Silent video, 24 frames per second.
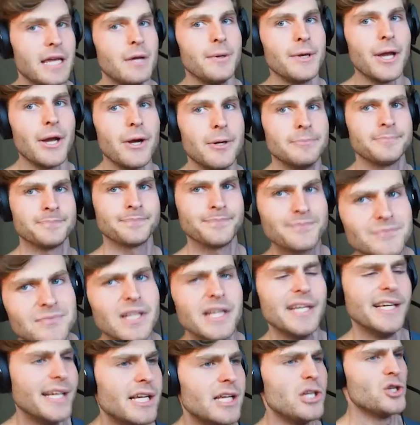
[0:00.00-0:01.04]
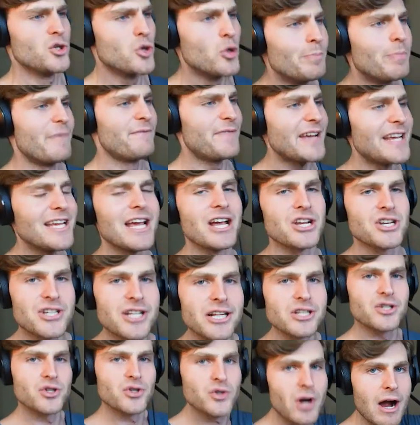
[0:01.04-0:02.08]
here we go. Super Fish,
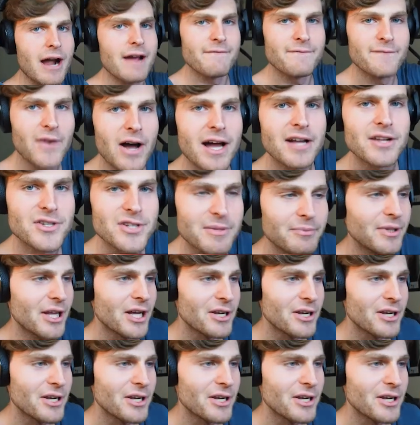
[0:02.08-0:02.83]
let's try and find some